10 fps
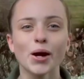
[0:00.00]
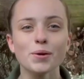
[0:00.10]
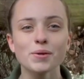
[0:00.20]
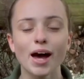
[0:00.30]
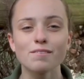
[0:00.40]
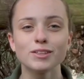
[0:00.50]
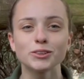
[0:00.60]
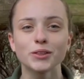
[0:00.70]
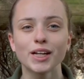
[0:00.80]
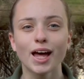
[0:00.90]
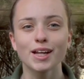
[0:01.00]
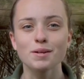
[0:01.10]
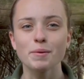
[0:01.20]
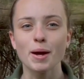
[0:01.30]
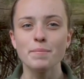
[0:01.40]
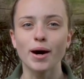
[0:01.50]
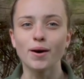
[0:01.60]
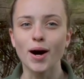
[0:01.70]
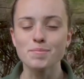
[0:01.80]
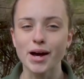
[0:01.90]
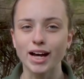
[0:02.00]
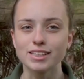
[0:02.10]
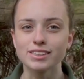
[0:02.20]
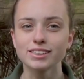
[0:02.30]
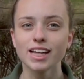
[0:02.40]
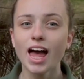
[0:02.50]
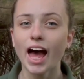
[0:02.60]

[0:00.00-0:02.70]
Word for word: I hope you have enjoyed learning a bit about our pandas,